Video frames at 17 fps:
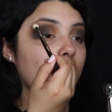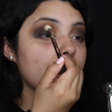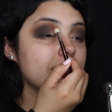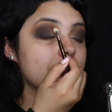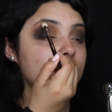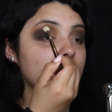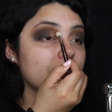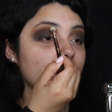
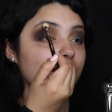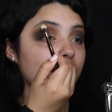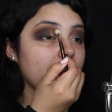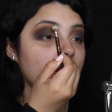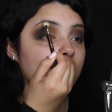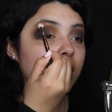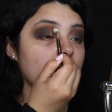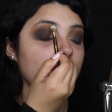and
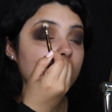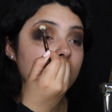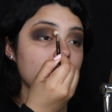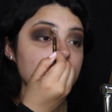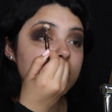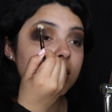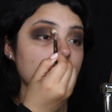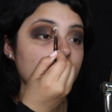simply
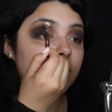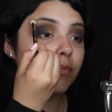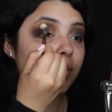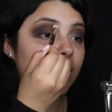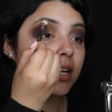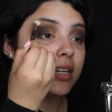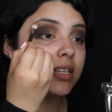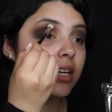easily
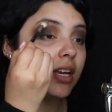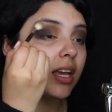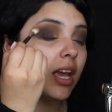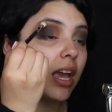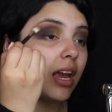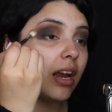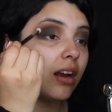blending